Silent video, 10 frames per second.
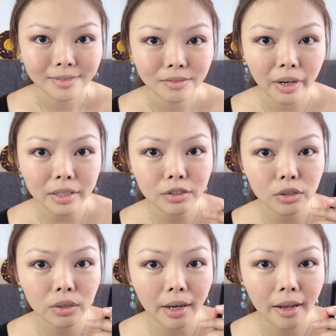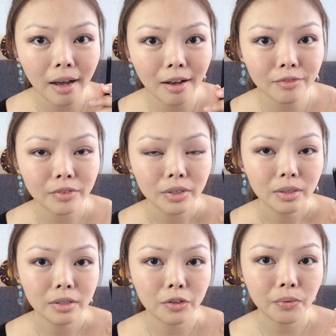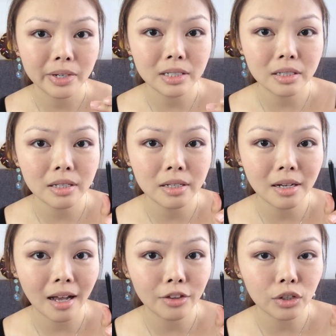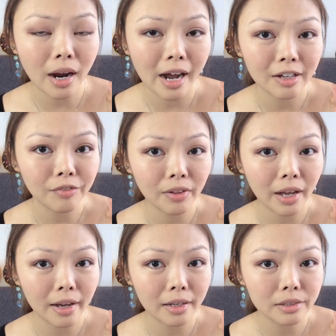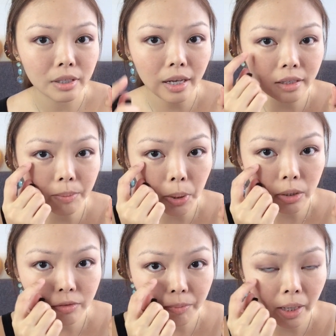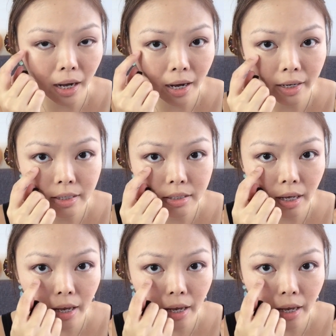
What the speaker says: Right, so I have the 3CE Under Eye Flash at the bottom of my eyes